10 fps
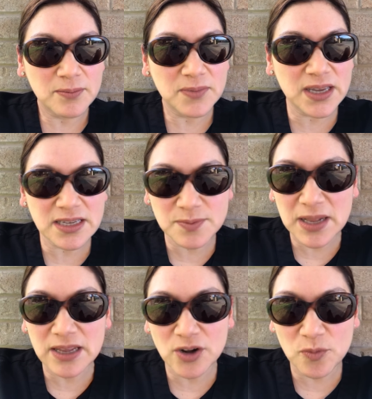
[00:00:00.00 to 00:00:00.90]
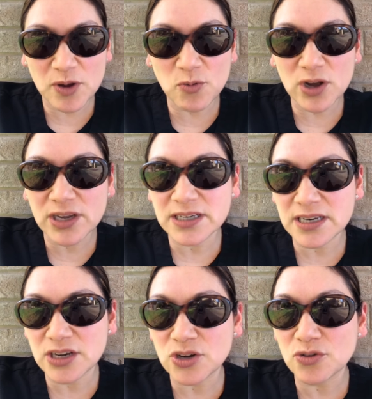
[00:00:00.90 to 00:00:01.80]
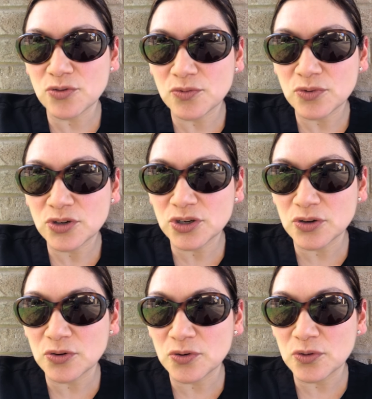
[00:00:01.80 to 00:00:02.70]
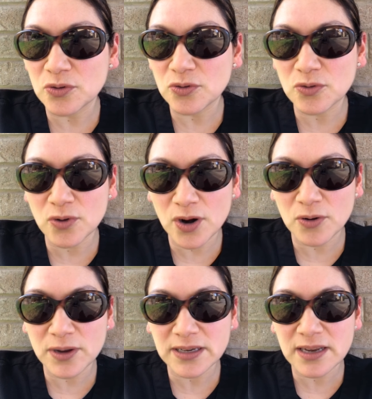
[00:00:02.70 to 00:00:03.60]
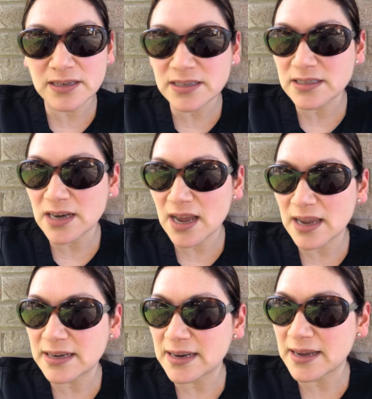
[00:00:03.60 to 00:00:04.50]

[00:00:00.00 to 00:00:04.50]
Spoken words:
because melanoma will continue to grow. It does not